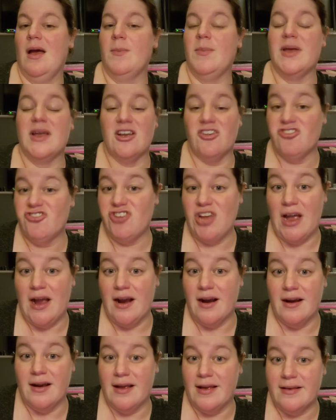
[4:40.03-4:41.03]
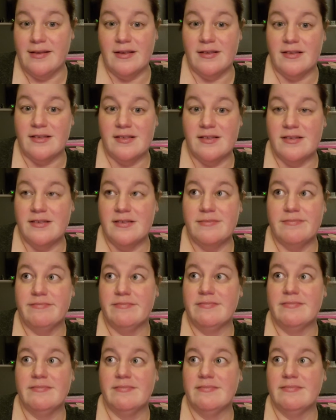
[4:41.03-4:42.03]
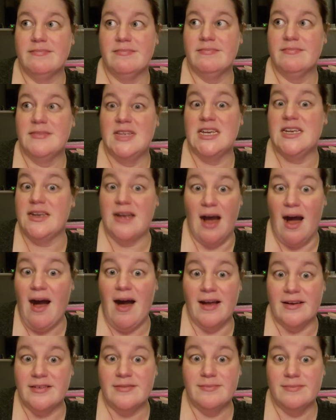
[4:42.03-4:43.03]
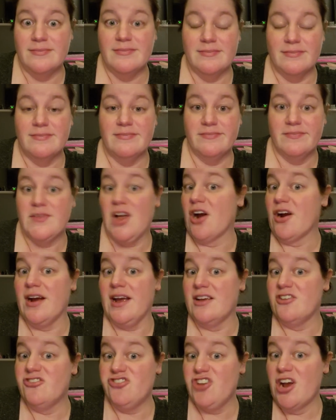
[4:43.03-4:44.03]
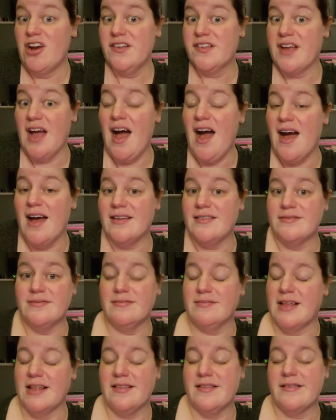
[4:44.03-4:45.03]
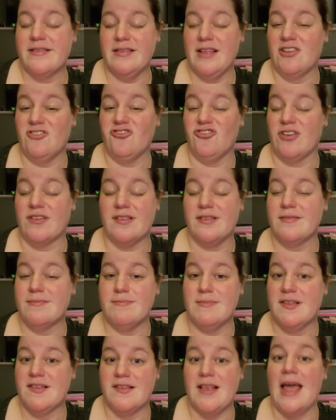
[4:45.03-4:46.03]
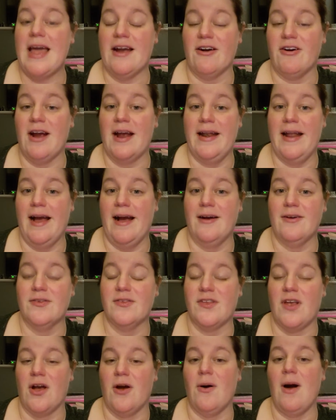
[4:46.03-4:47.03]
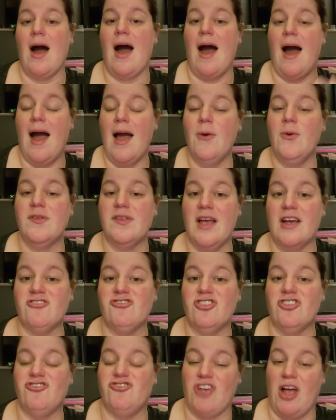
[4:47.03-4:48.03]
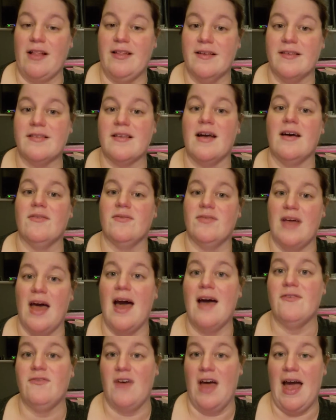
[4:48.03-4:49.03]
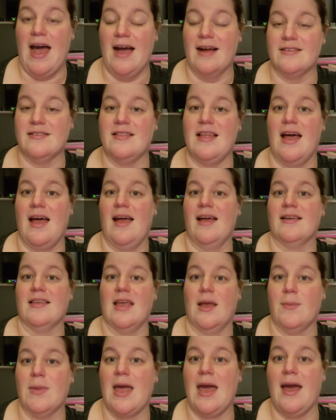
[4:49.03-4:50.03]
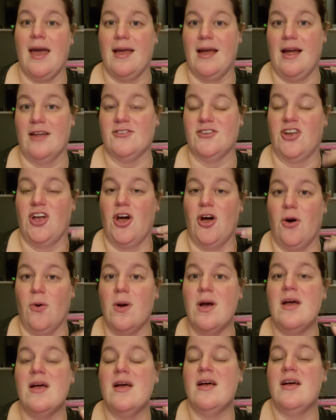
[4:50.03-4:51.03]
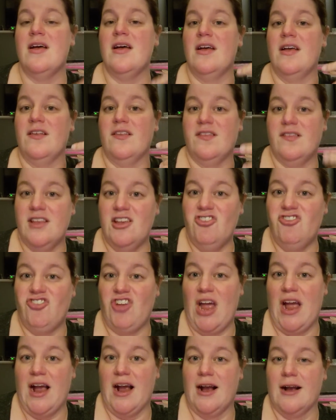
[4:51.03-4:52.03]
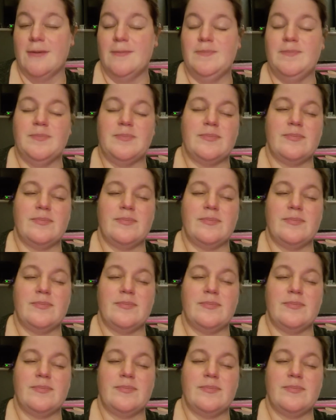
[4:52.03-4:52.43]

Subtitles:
Because Cher is God. All right, Cher is God. Let's just say it right now. So I was actually jealous of that fact that Kim K got to go see Cher.